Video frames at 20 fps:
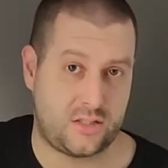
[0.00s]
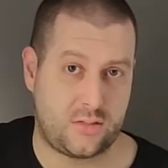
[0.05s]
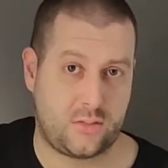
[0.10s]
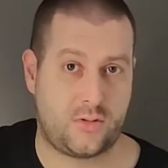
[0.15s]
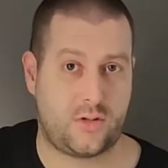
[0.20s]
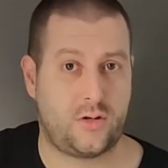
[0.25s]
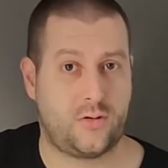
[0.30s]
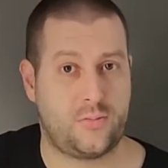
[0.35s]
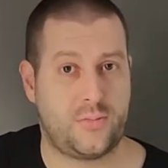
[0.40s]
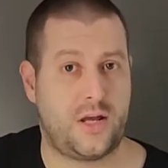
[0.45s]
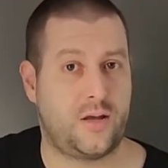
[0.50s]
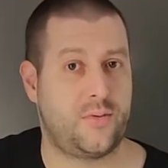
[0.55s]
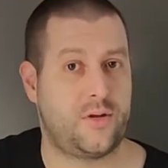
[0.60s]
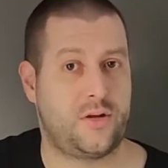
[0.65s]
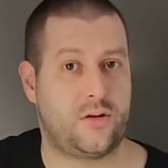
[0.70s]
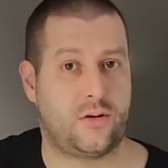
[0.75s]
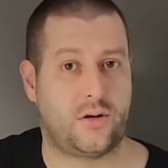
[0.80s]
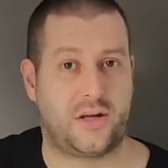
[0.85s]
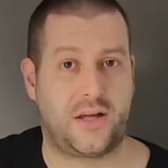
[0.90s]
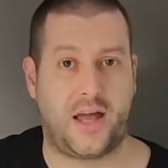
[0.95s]
You know, maybe
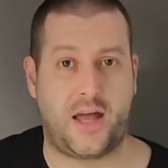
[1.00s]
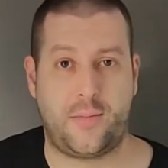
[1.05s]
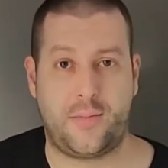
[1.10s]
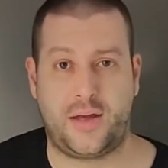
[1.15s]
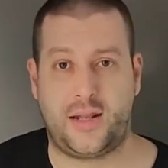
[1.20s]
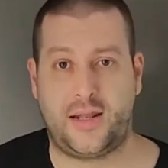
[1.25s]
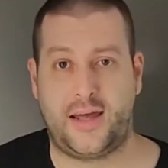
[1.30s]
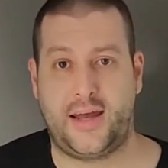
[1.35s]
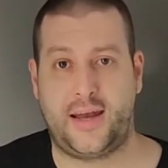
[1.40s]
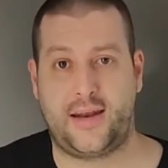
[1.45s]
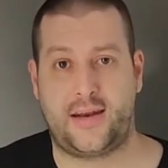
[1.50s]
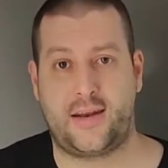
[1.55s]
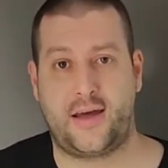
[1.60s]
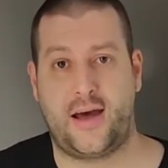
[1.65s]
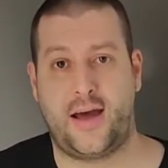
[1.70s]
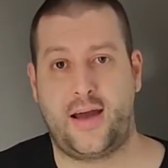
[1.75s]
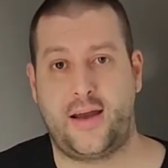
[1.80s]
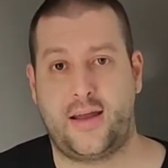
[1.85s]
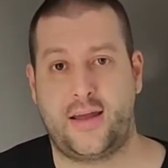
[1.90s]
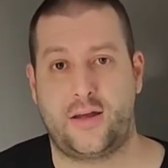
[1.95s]
you're gaming late at
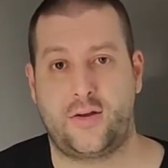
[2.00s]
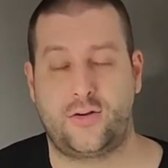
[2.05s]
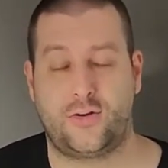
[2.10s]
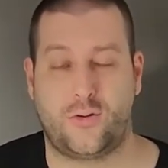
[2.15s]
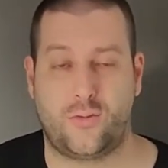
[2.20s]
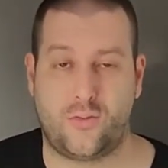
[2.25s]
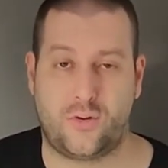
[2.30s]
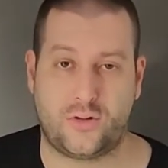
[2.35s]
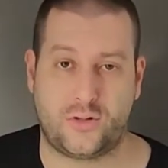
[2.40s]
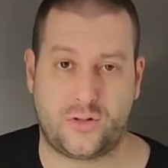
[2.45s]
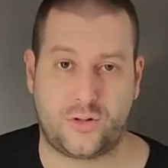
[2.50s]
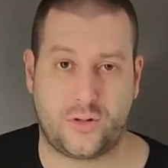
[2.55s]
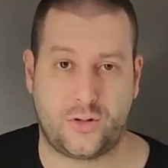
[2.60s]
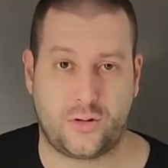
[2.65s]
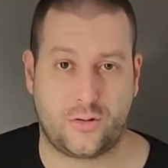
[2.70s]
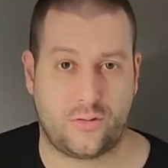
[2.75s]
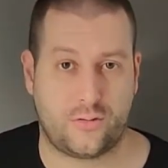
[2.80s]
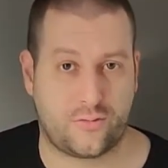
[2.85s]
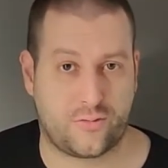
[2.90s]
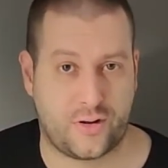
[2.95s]
night and you don't want your
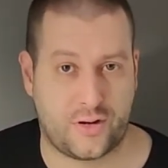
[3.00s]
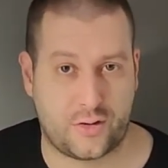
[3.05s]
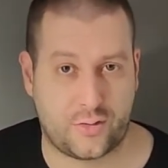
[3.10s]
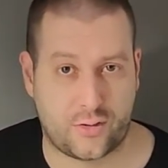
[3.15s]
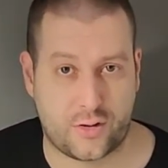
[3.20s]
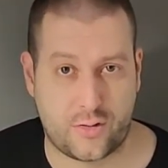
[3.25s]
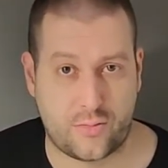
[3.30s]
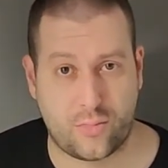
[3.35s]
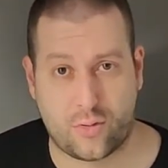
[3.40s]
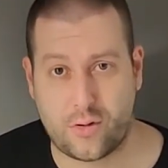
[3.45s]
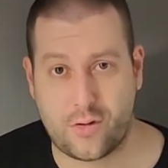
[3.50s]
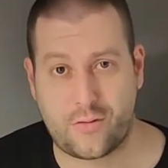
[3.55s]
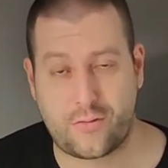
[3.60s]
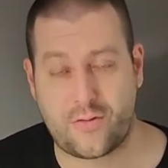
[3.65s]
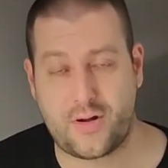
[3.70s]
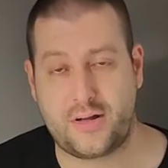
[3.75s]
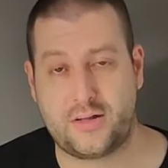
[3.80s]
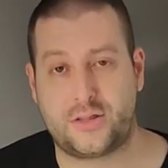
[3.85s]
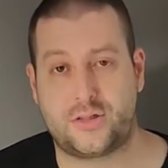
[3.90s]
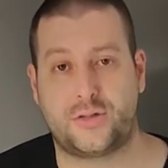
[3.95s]
girlfriend or your
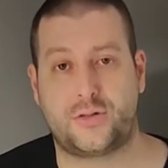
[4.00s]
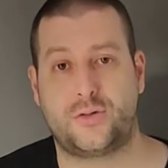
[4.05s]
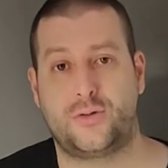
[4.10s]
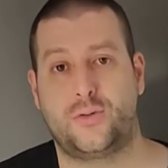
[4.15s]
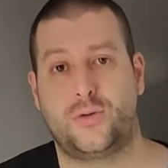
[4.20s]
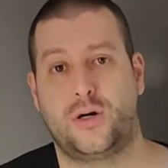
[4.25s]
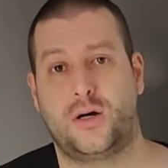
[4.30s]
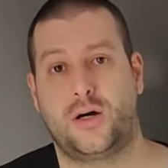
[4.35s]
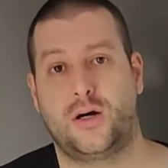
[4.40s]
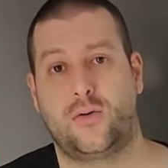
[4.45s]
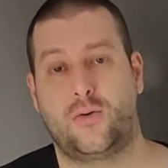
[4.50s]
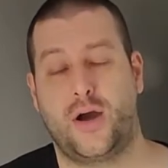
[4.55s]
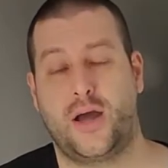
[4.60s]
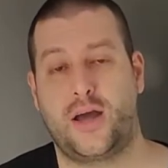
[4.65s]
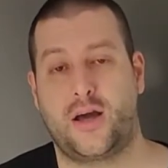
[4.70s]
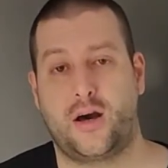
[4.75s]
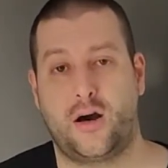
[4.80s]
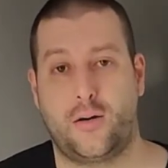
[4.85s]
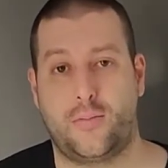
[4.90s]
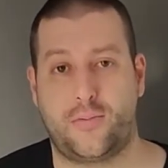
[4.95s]
boyfriend to
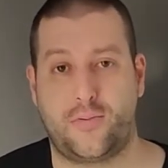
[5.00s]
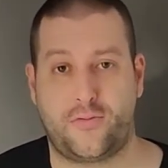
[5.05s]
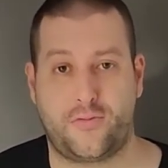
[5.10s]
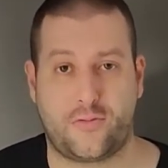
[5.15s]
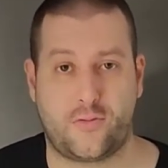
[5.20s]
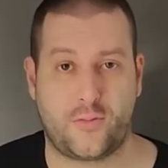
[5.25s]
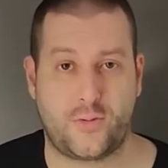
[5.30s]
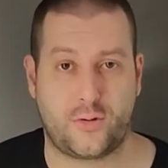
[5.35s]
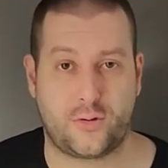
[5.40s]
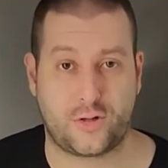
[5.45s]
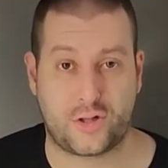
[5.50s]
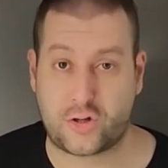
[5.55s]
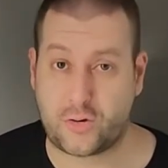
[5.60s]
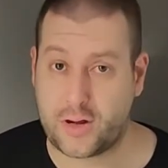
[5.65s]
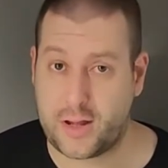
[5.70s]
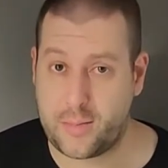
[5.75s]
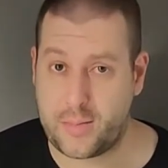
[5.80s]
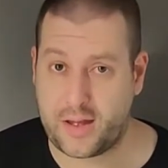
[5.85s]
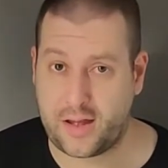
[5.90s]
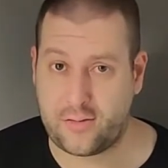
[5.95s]
wake up from your
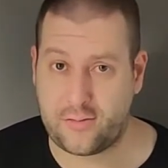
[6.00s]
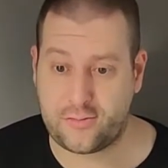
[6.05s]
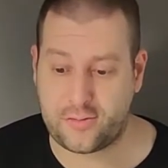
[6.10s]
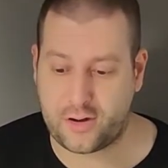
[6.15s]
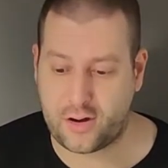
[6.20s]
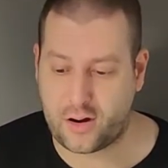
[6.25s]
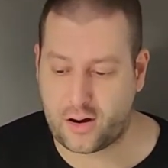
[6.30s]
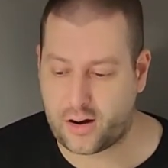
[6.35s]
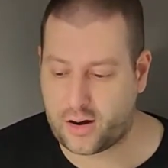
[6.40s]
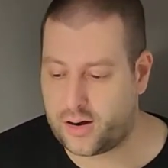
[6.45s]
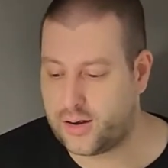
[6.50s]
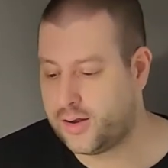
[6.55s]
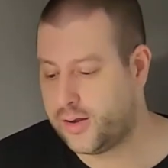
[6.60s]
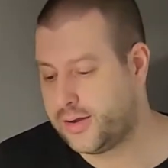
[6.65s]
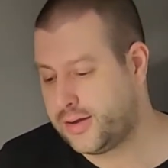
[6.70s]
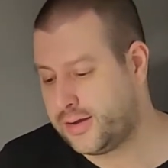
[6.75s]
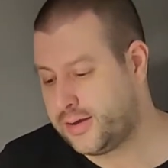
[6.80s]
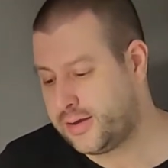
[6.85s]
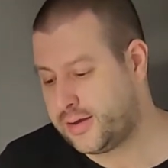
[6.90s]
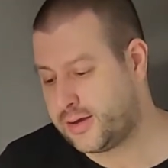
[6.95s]
screaming in VR
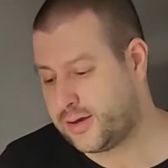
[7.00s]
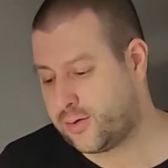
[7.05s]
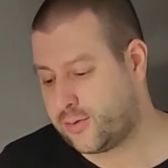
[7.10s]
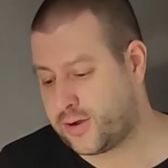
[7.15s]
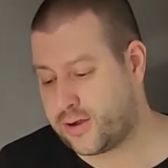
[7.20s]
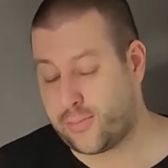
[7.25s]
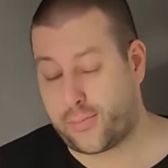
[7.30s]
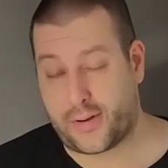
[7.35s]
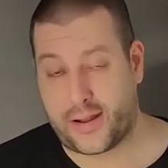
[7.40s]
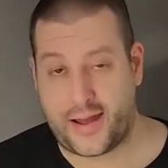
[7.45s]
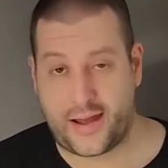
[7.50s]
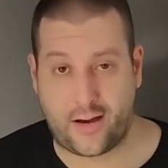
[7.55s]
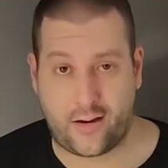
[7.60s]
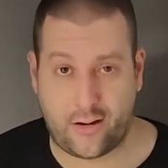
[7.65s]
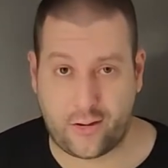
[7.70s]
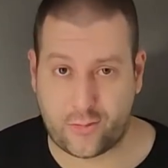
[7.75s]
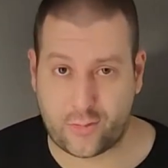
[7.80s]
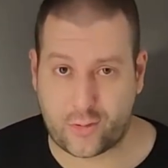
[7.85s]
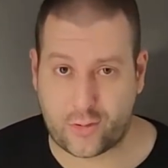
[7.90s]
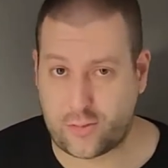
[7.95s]
when you're playing
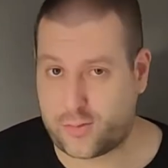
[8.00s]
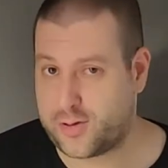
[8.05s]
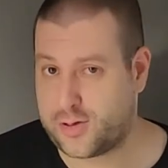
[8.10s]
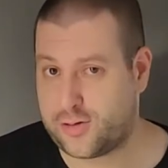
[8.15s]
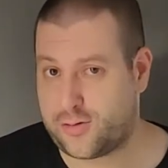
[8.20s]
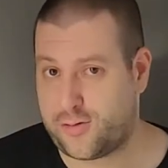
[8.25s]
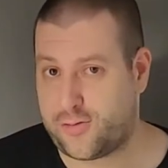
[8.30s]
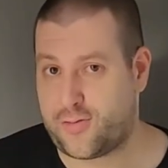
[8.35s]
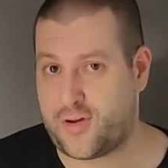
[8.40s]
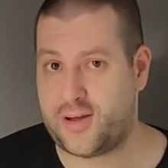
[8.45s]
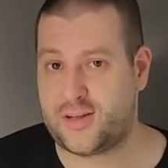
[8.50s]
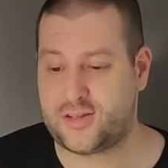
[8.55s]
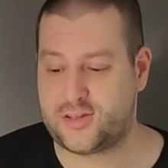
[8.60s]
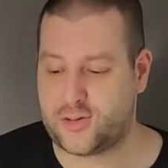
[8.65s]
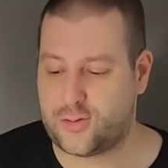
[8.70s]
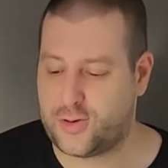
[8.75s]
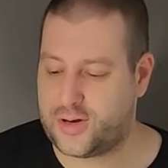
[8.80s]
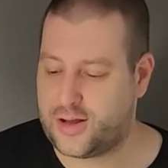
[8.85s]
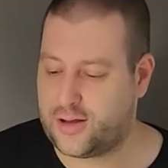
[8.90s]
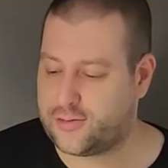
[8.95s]
Onward with your friends
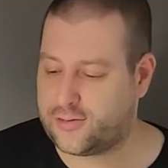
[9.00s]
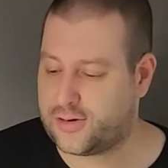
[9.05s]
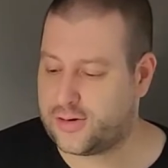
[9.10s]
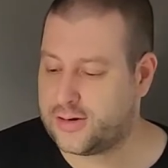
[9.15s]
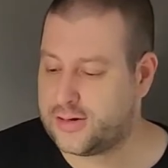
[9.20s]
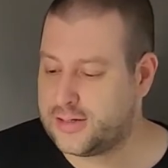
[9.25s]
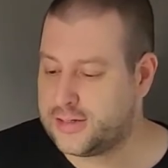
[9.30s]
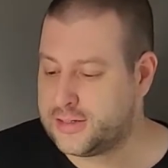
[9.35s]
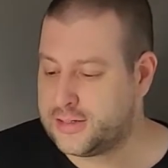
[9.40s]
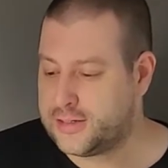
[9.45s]
or whatever.